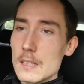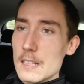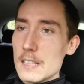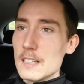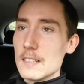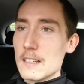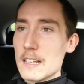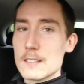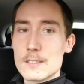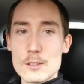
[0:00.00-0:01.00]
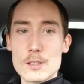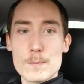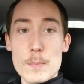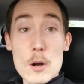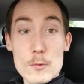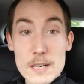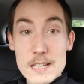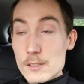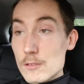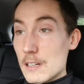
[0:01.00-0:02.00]
and that is the Spa
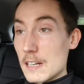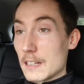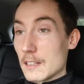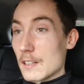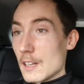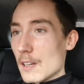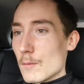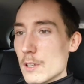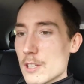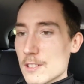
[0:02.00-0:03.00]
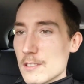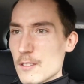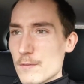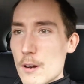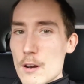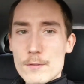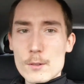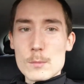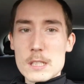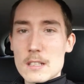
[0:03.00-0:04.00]
Racetrack, which is not far
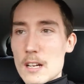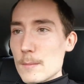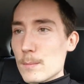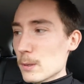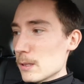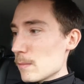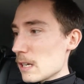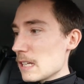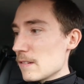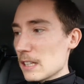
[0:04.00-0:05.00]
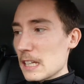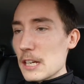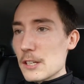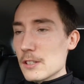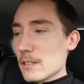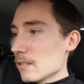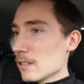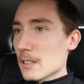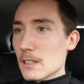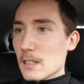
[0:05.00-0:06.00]
from here. I put in my navigation,
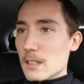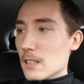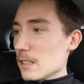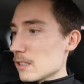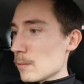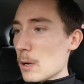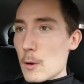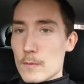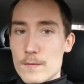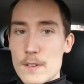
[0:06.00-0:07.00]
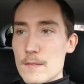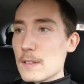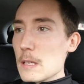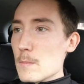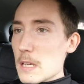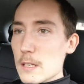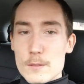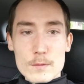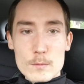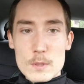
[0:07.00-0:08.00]
it's about 15 minutes
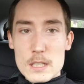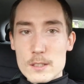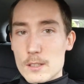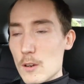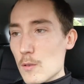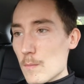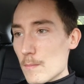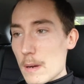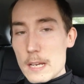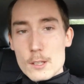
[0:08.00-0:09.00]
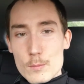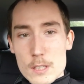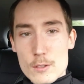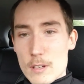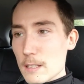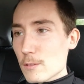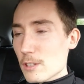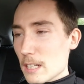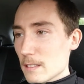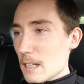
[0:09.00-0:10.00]
from here, so might as well try to
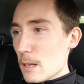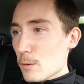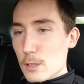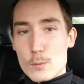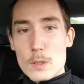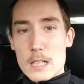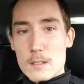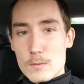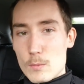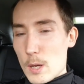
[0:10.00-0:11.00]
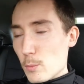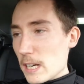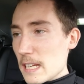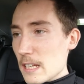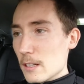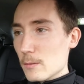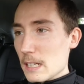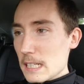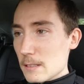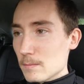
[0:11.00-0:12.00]
check that out as well while we're here,
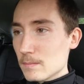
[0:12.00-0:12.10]
right?